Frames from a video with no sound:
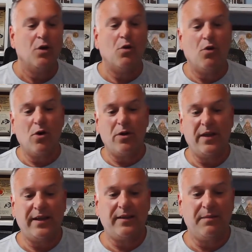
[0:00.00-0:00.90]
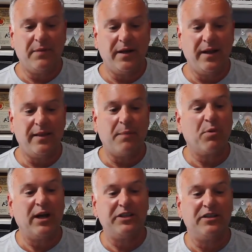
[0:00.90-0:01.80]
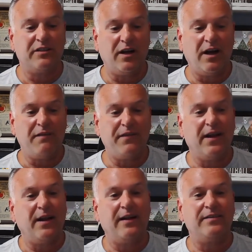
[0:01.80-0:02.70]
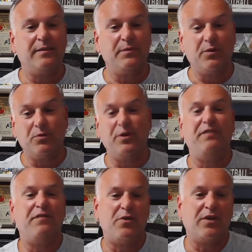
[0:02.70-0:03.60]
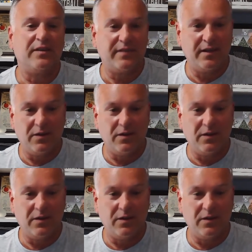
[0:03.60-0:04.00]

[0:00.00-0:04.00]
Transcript: or they get the money and the pressure's off and allows them to refocus on,